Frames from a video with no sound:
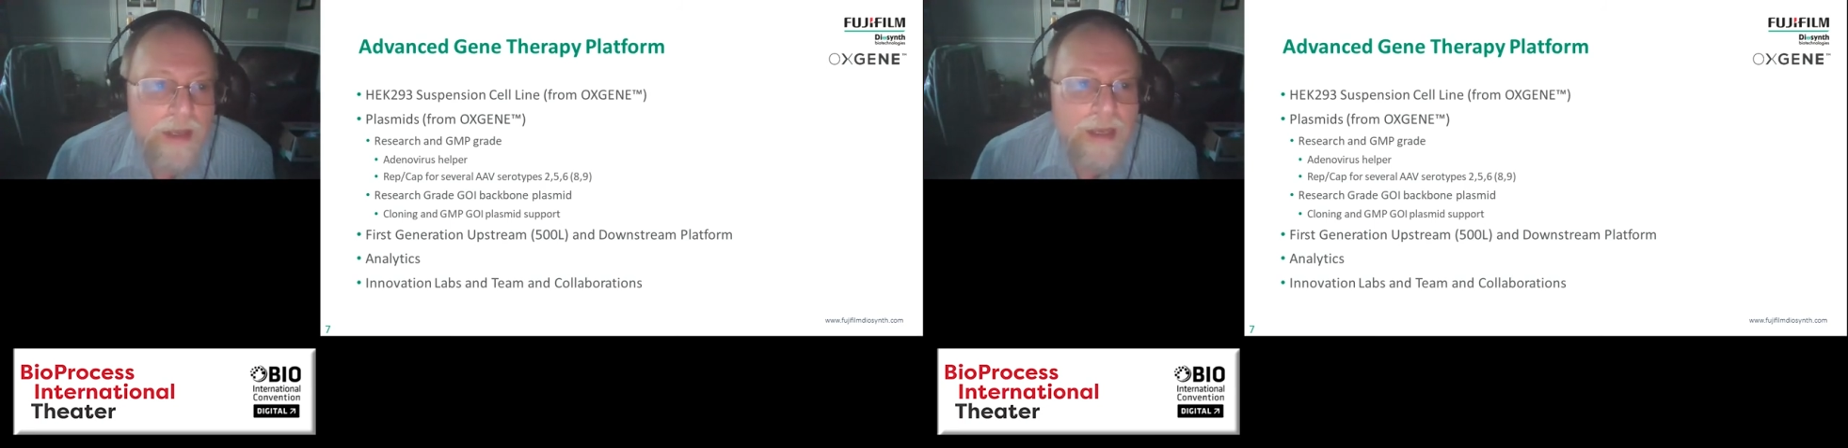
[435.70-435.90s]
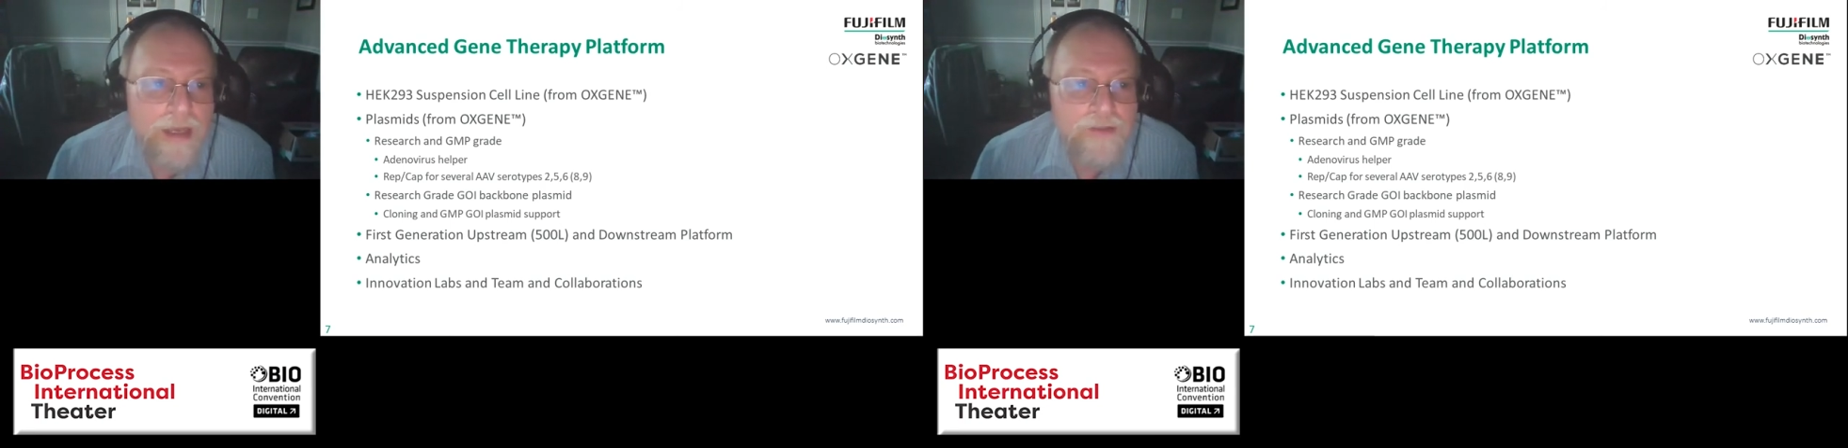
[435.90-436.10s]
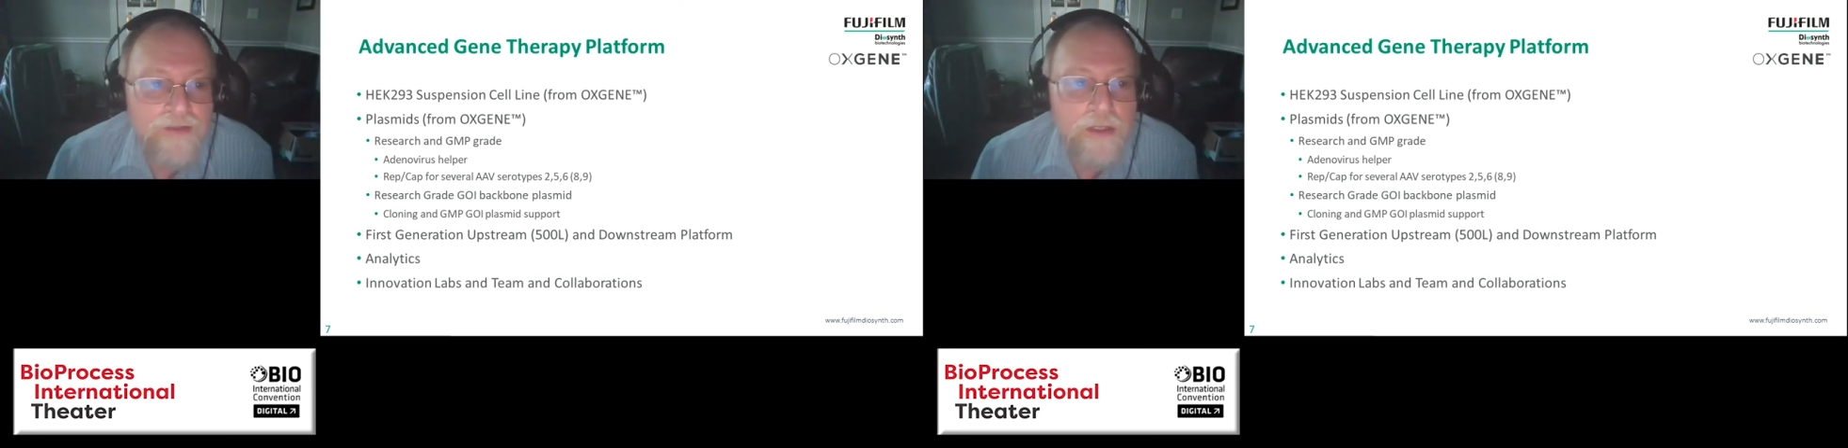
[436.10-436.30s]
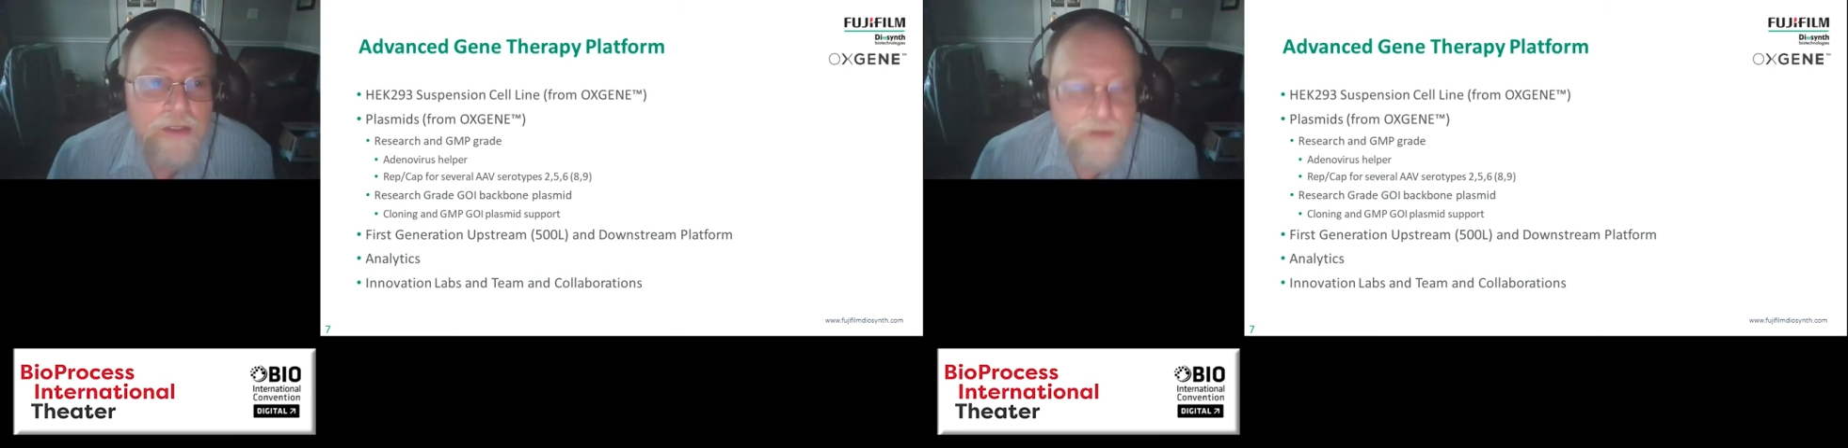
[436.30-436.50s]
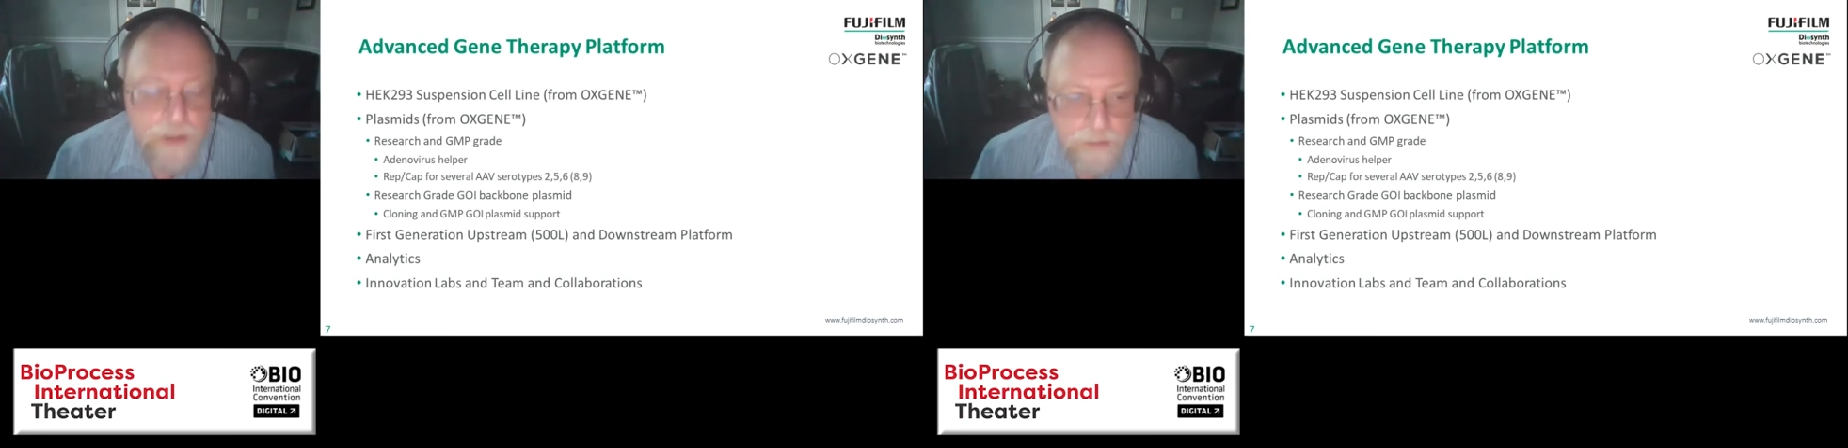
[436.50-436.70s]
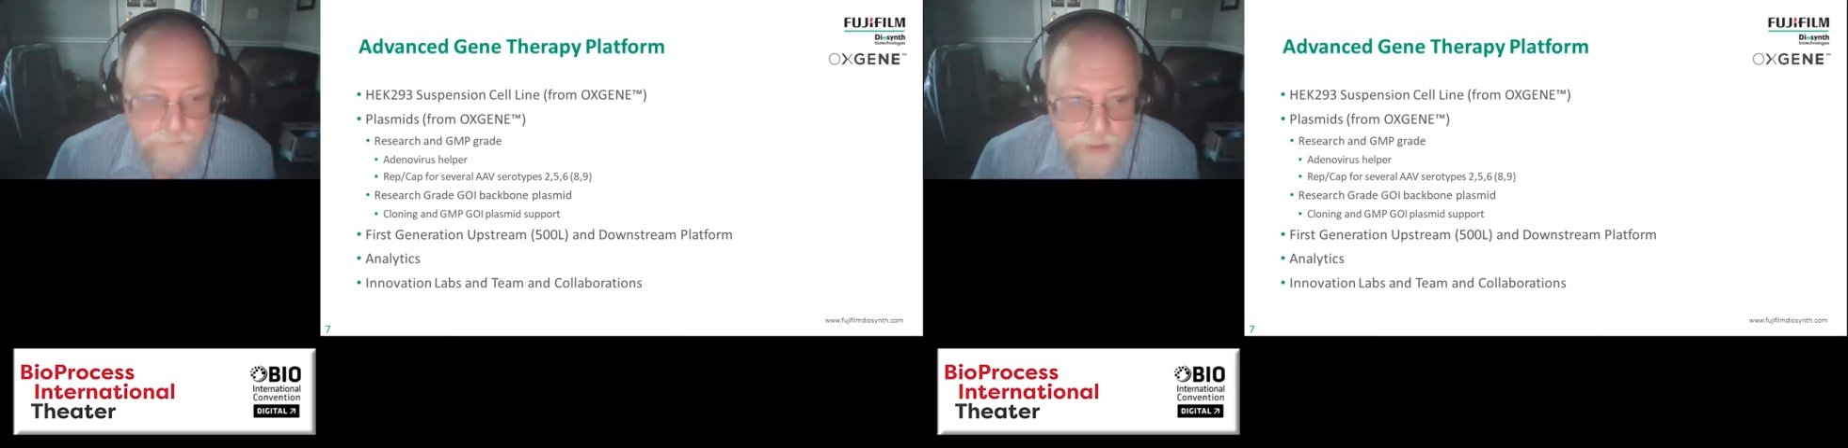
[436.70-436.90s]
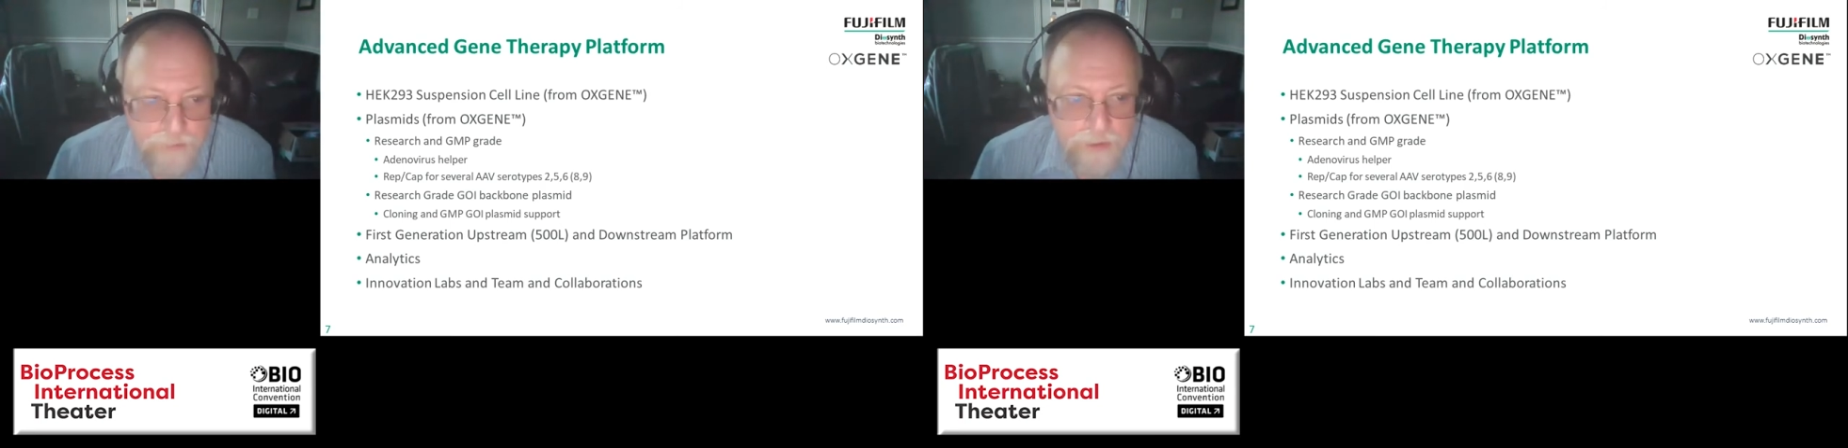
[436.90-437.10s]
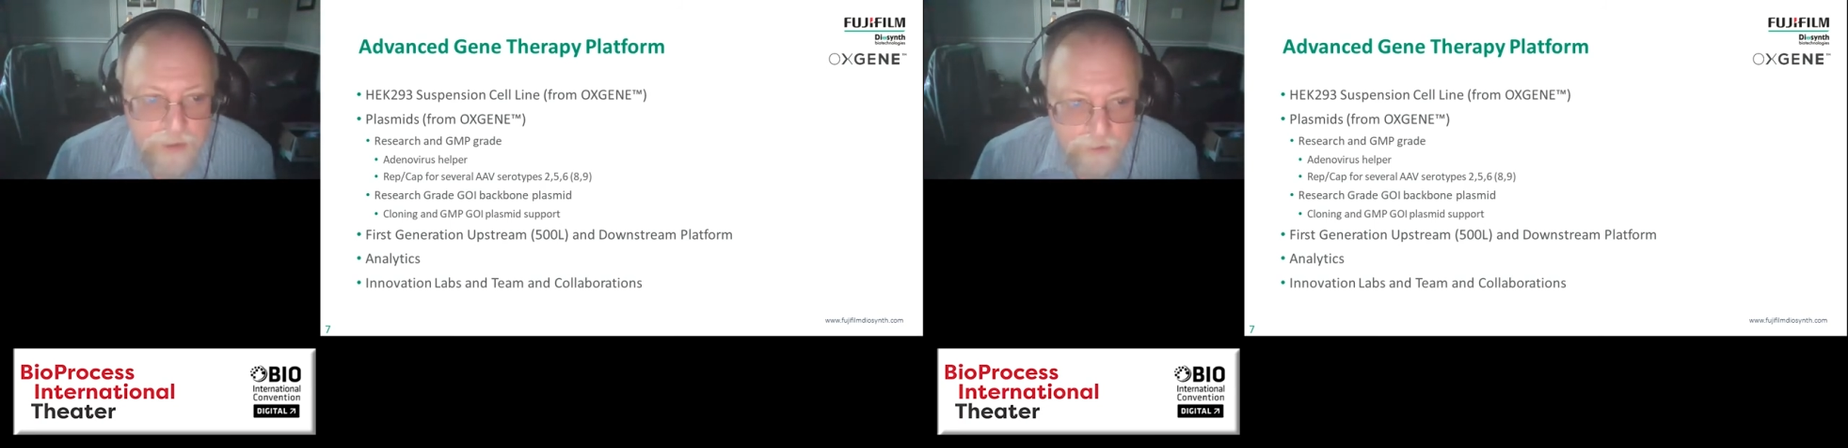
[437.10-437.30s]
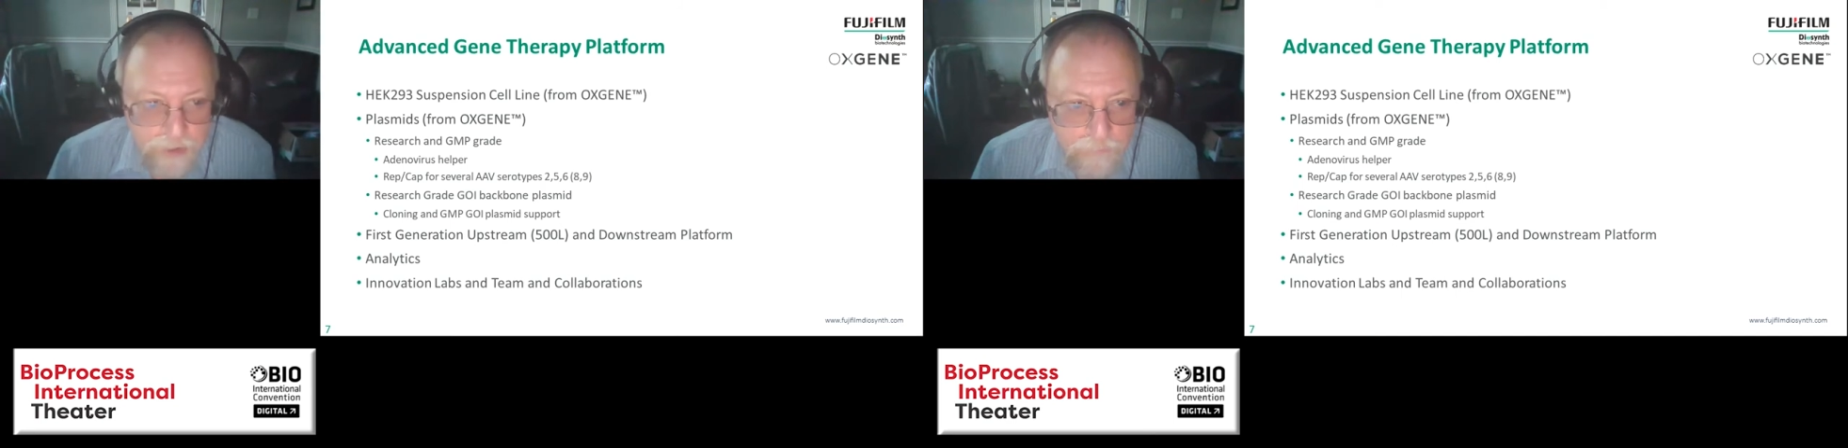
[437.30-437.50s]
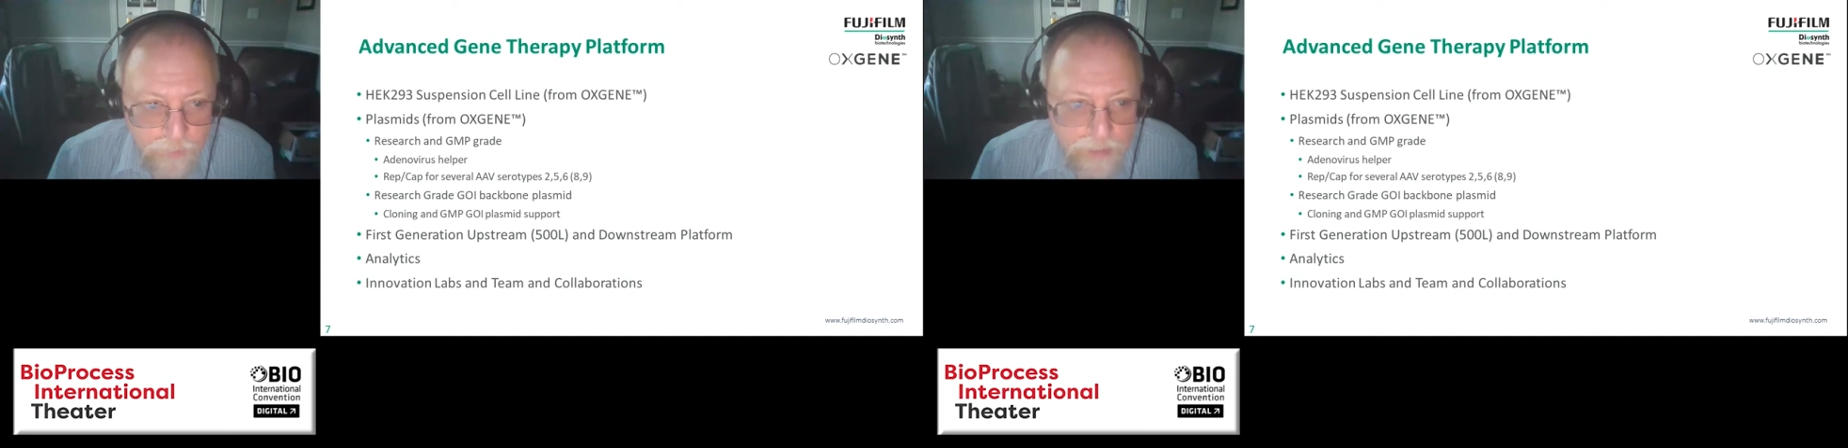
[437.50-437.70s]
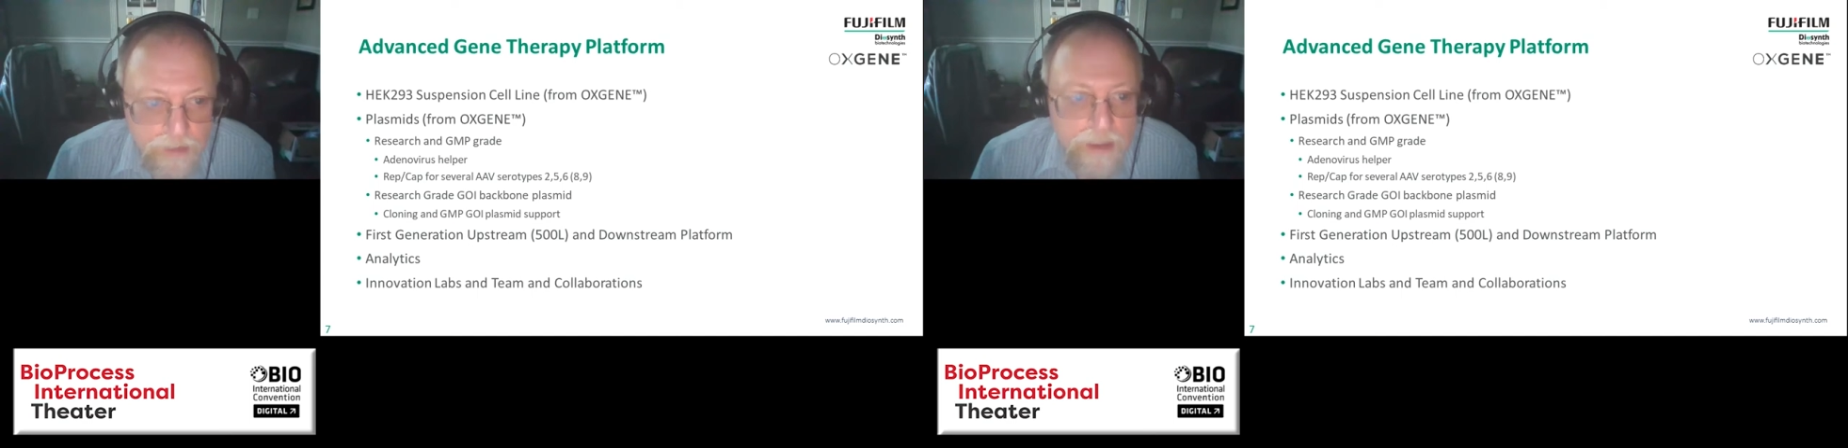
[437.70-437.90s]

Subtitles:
as GMP material,